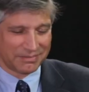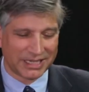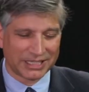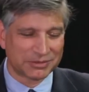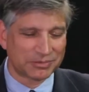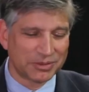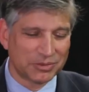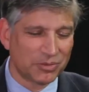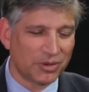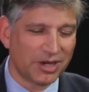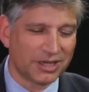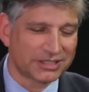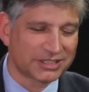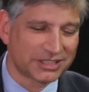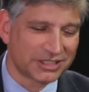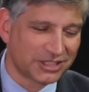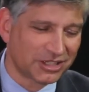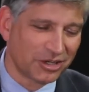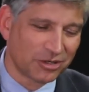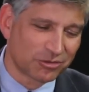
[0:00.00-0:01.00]
It makes me want
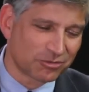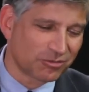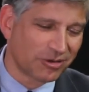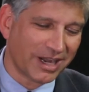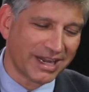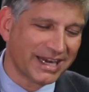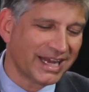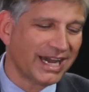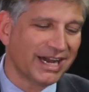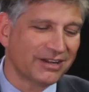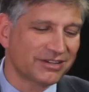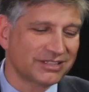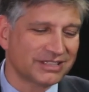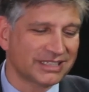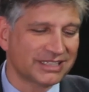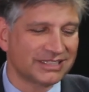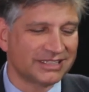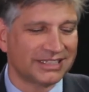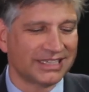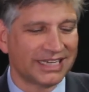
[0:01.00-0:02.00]
to go right
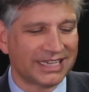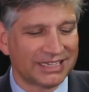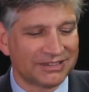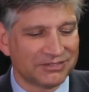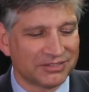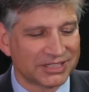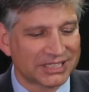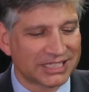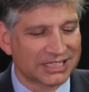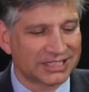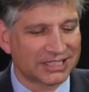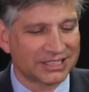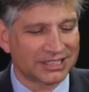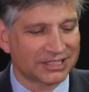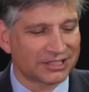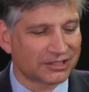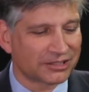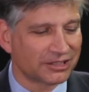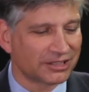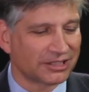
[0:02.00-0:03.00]
out and visit
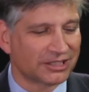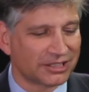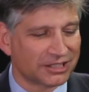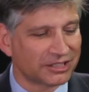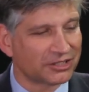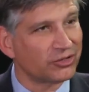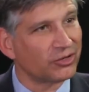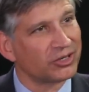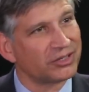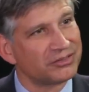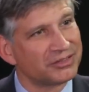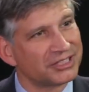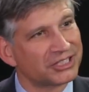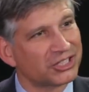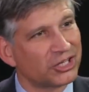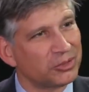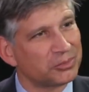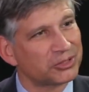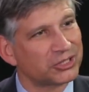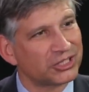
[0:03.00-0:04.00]
the deCordova
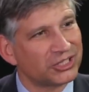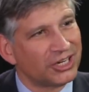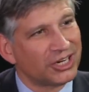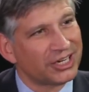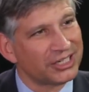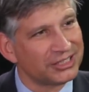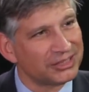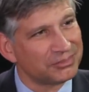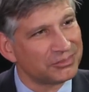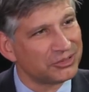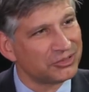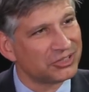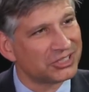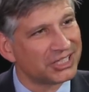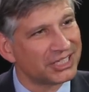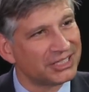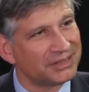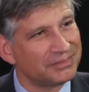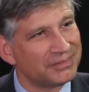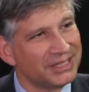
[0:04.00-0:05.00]
Sculpture Garden and
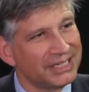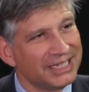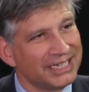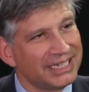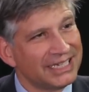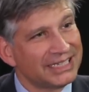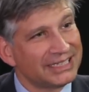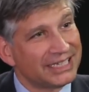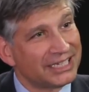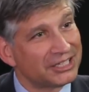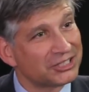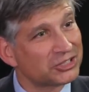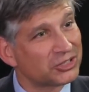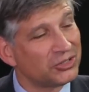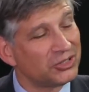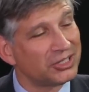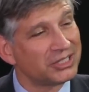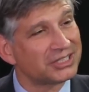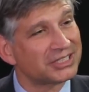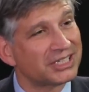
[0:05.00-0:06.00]
Museum. Dennis
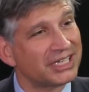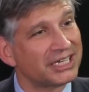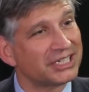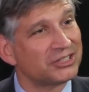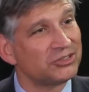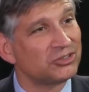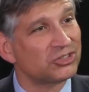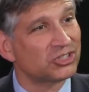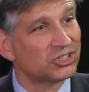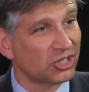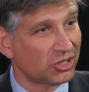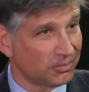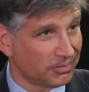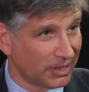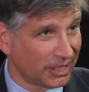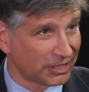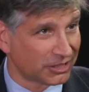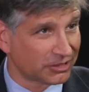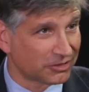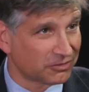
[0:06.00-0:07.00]
Coyce, thank you so
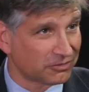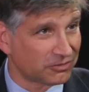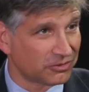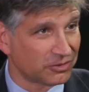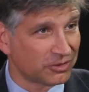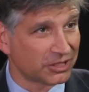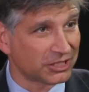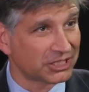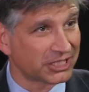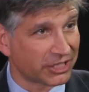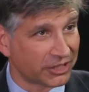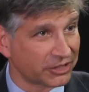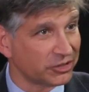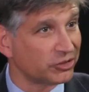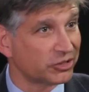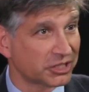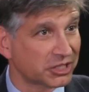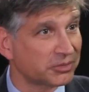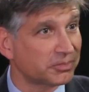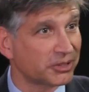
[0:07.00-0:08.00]
much for sharing
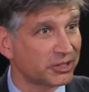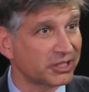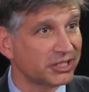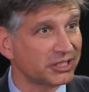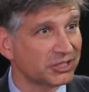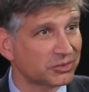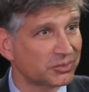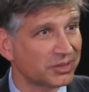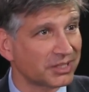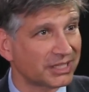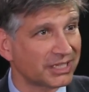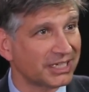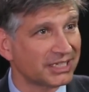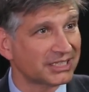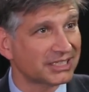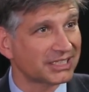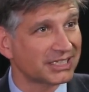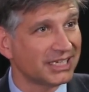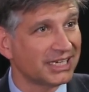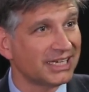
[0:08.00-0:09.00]
your experience with
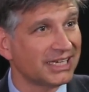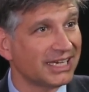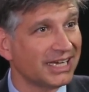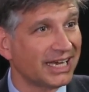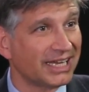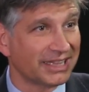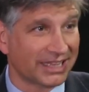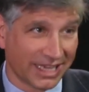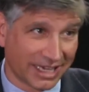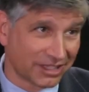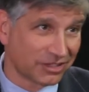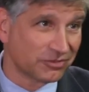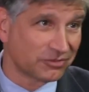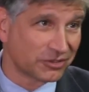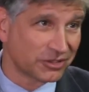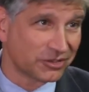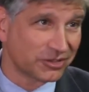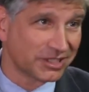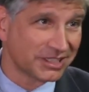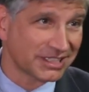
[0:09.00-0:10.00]
us, and thank you
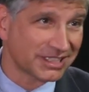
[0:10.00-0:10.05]
for your